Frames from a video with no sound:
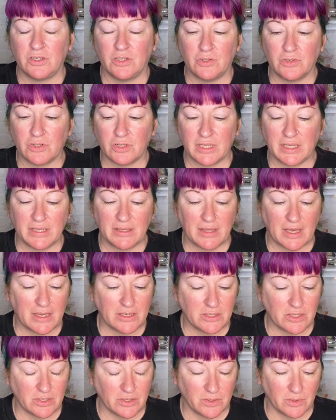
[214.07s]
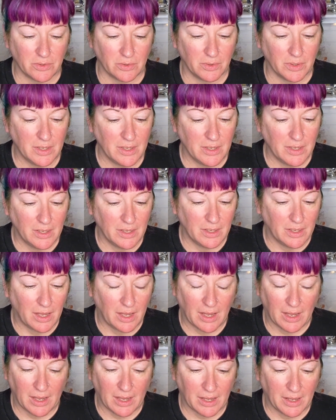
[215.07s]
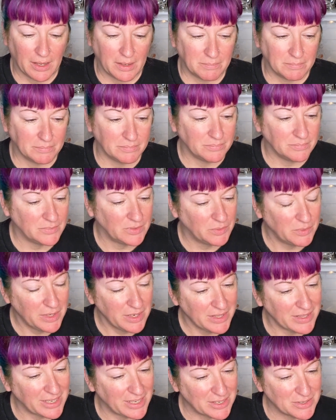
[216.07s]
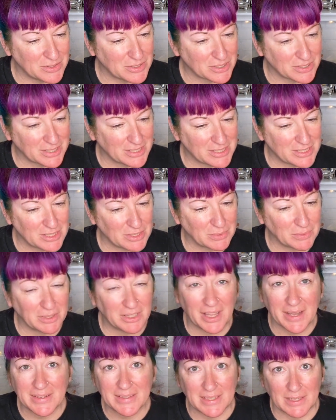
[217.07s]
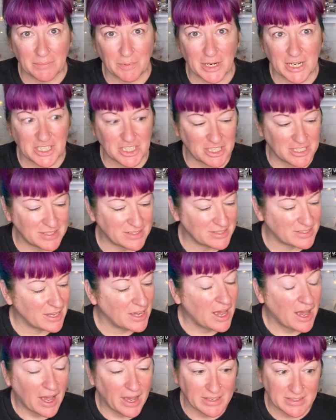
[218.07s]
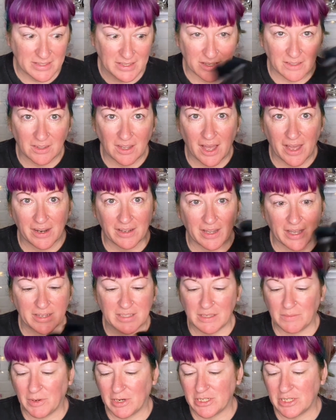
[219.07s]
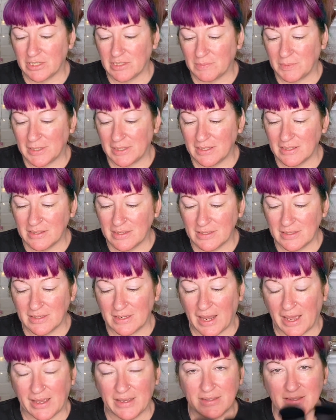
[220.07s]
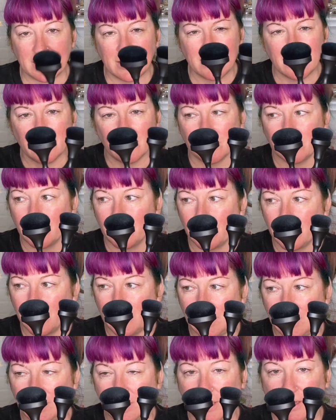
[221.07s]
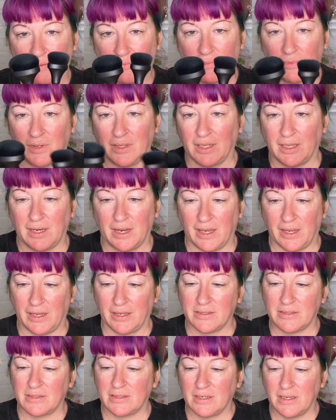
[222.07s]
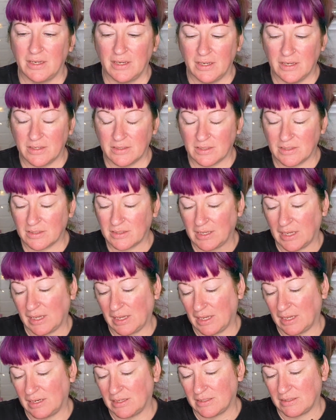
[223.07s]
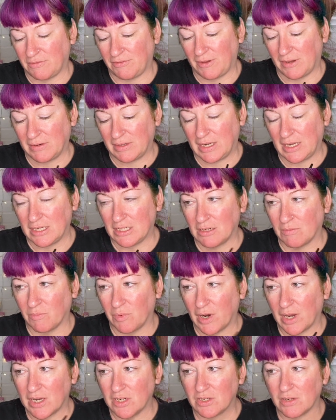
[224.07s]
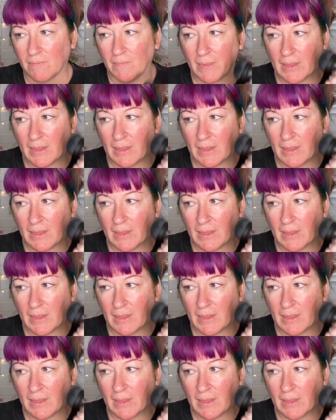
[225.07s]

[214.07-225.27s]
Usually they do, what do they usually do? Luxie brushes. I see a lot of Luxie brushes, but this is nice. These are really, really nice. This looks like it is a foundation brush.